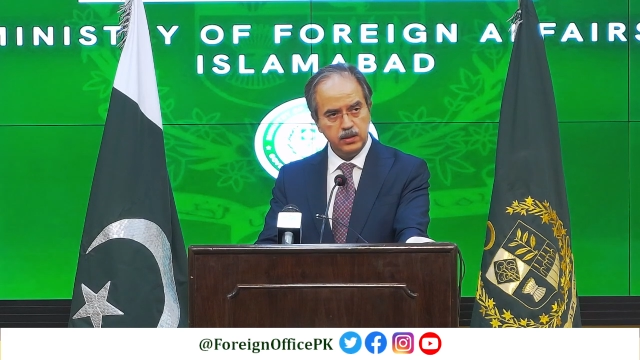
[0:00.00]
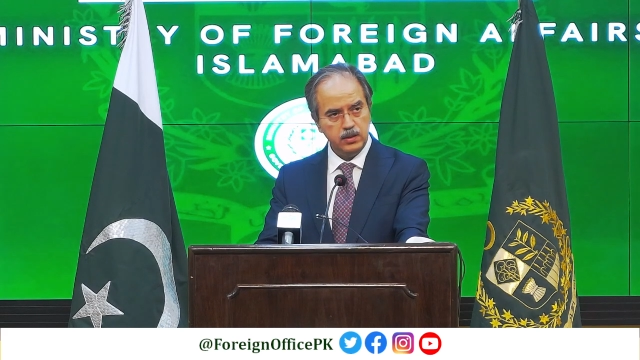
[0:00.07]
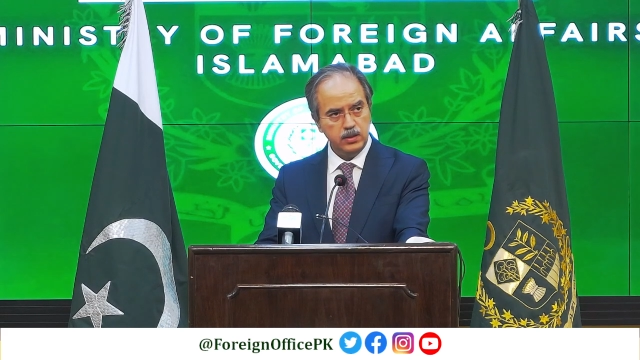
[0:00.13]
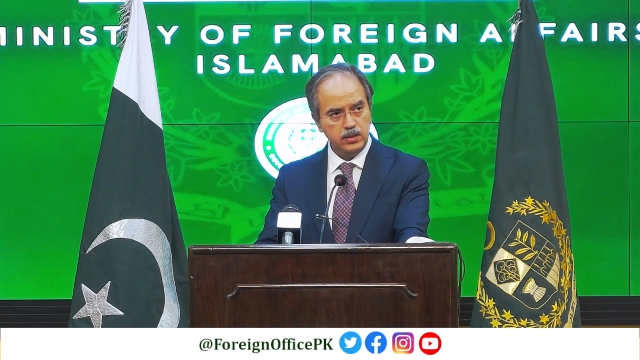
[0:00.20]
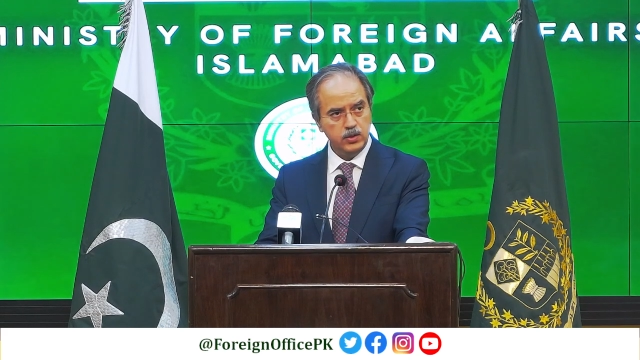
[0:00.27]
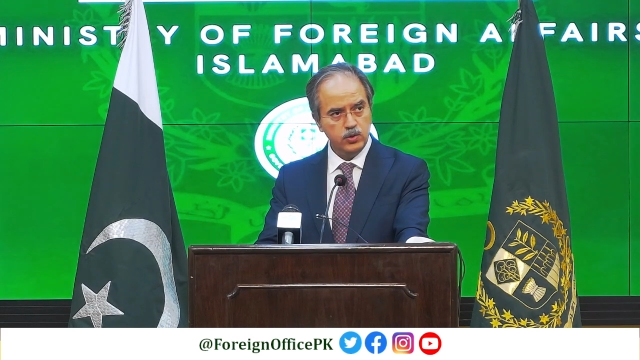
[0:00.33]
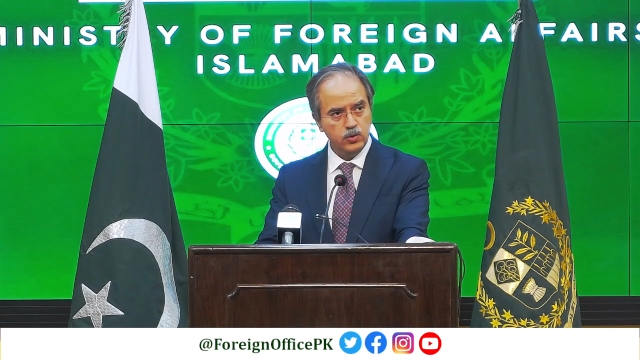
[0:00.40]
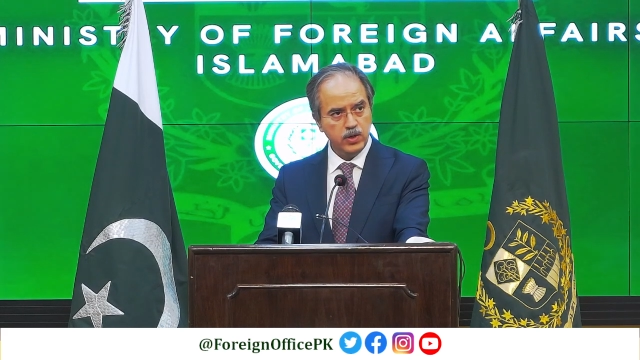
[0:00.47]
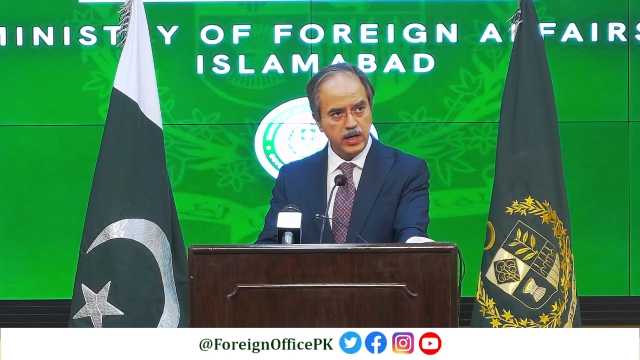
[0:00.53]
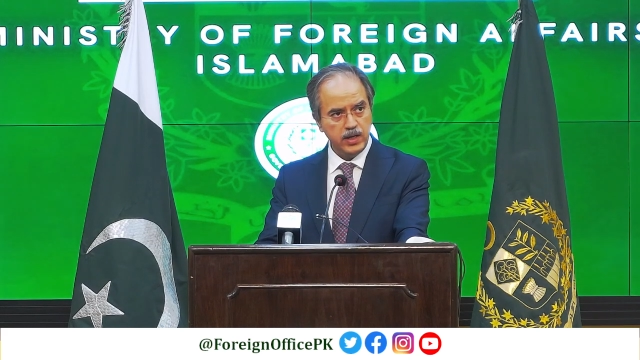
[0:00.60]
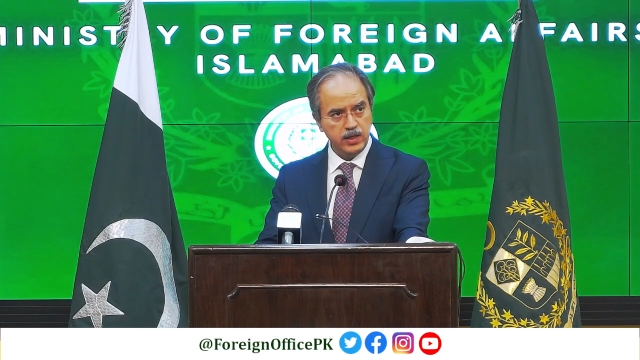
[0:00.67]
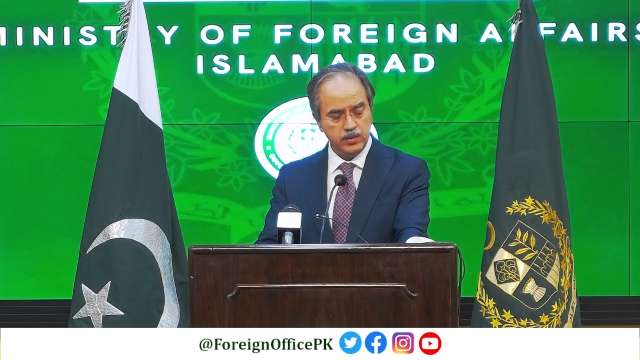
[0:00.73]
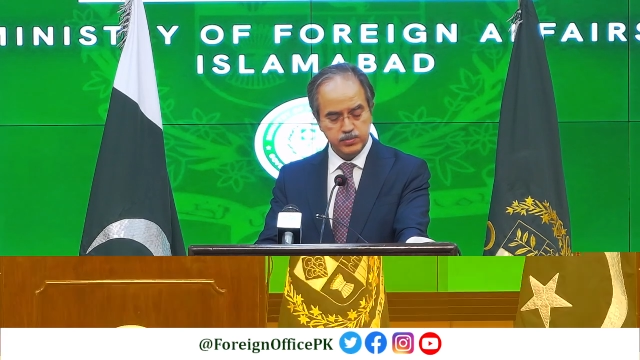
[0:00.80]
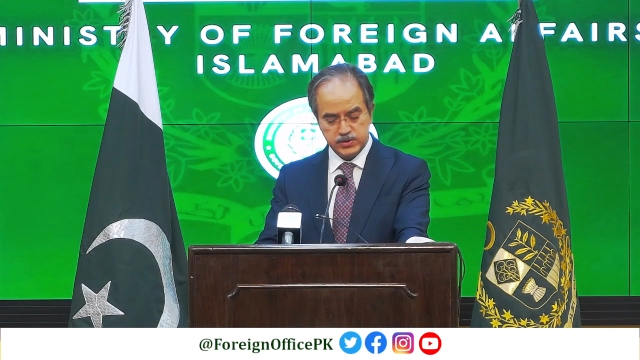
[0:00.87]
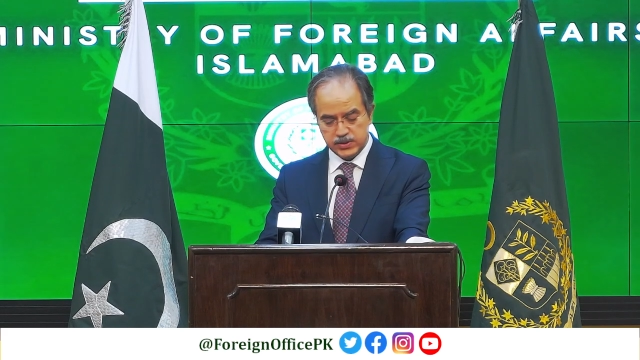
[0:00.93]
EU High
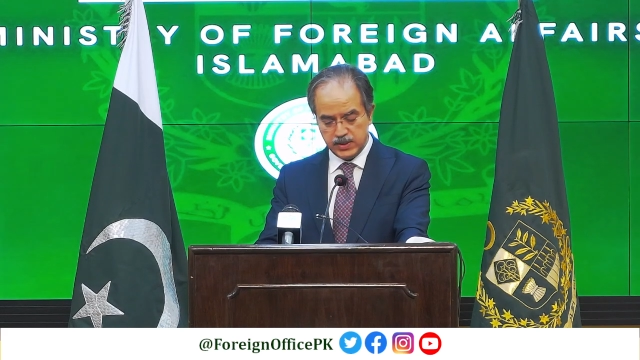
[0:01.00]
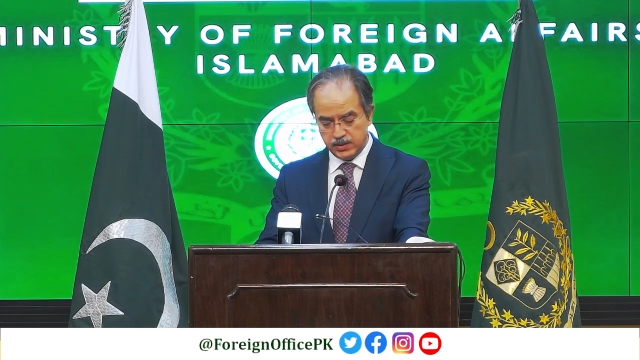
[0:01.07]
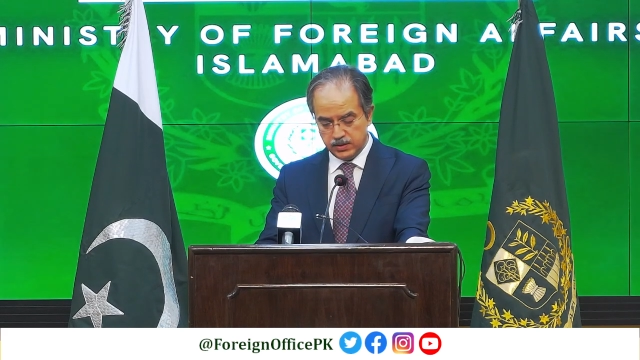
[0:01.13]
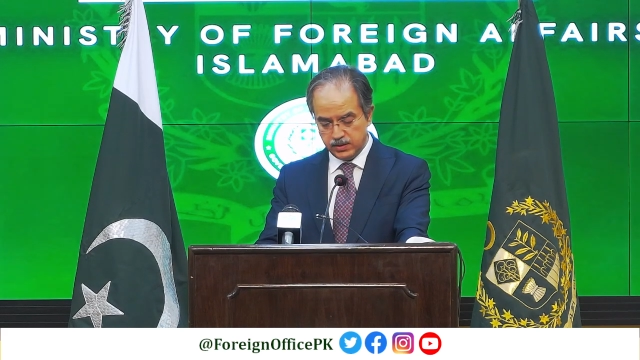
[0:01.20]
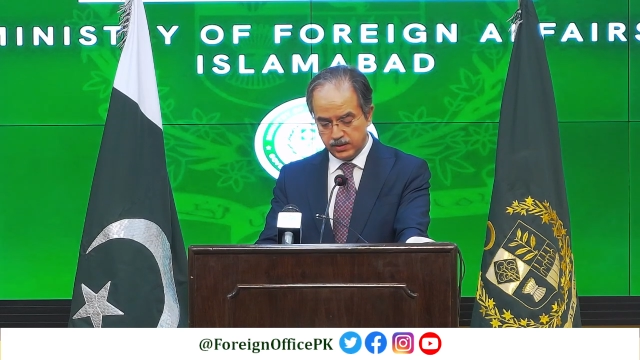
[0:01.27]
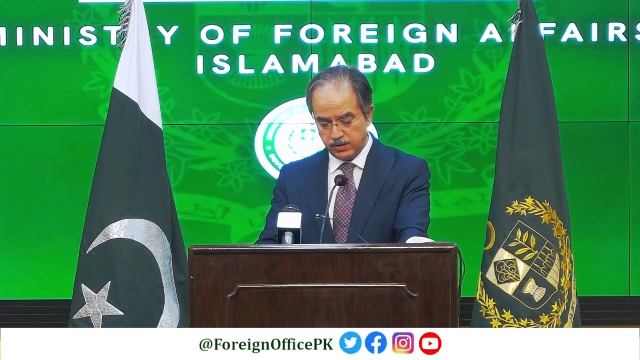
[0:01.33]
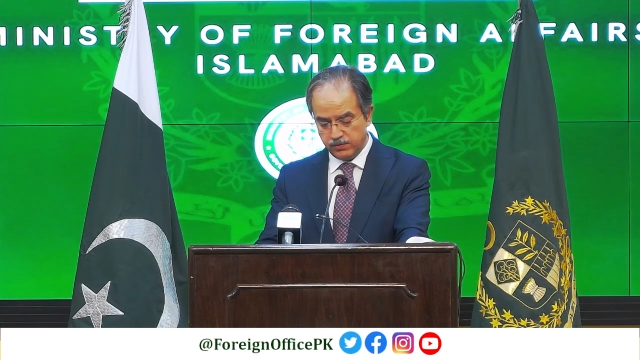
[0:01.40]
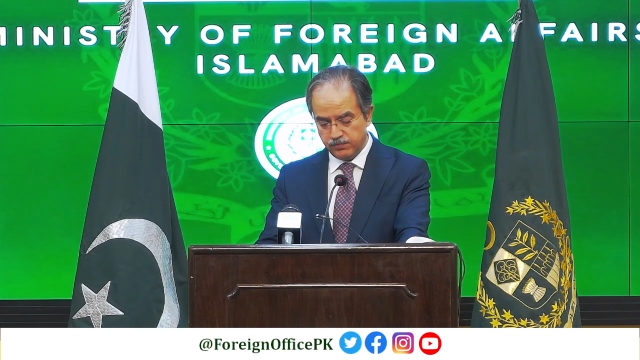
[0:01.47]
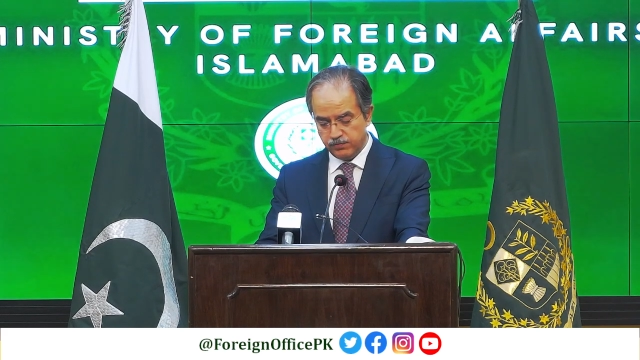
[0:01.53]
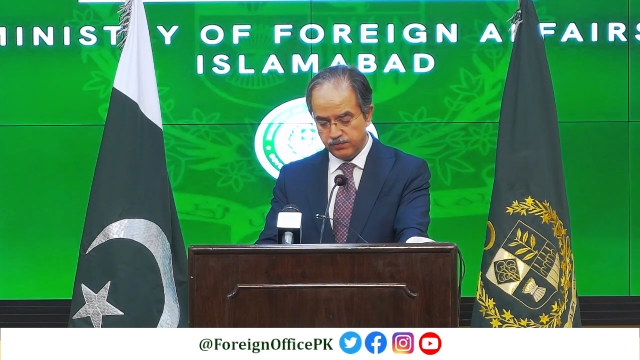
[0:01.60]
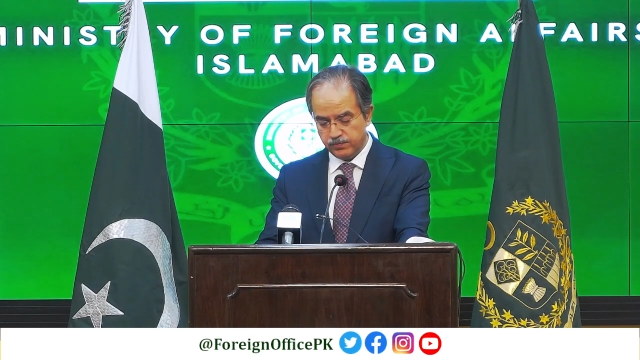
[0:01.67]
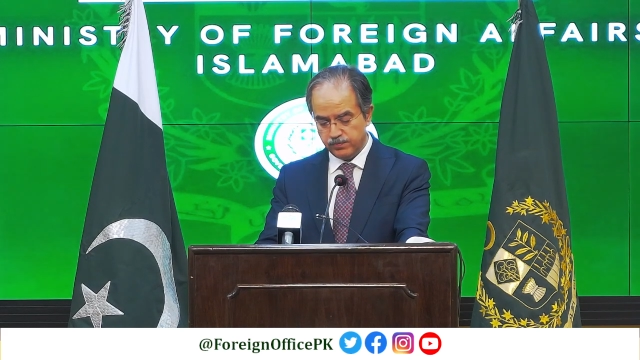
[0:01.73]
Representative,